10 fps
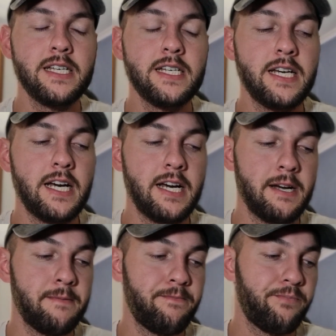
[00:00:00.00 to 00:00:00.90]

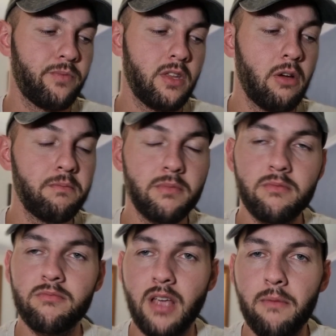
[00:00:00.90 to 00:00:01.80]

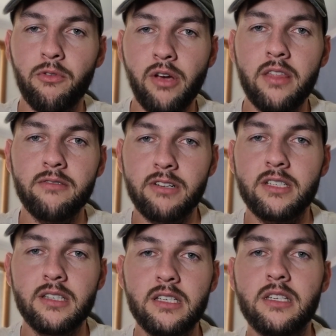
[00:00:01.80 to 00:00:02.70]
throughout the rest
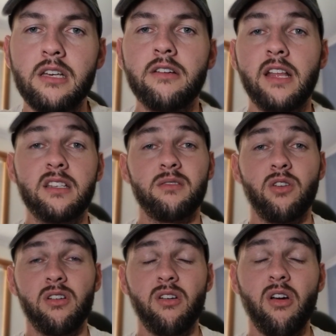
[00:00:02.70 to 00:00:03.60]
of this year, and that's a
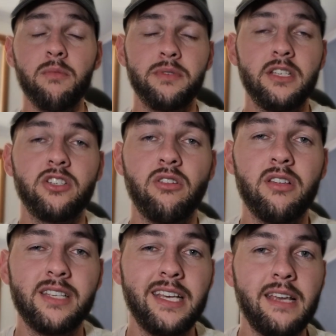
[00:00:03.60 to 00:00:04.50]
sort of kind of position I
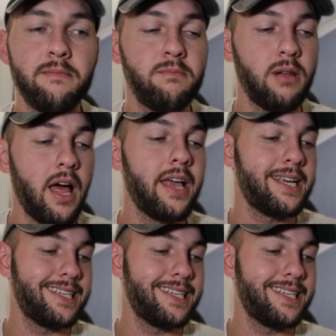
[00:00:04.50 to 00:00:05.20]
see him playing.